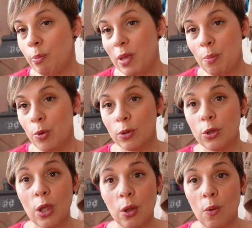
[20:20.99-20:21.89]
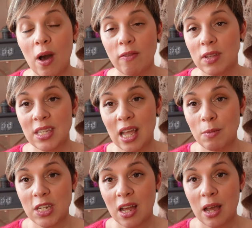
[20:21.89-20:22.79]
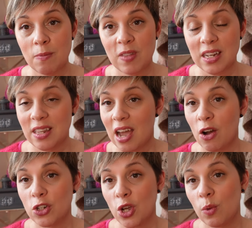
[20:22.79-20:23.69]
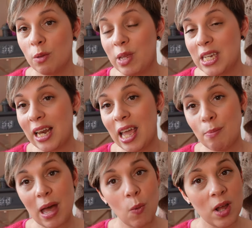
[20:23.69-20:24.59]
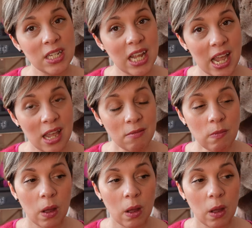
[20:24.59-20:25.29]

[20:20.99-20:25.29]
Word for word: people know at the same time that their order will be delayed by one day.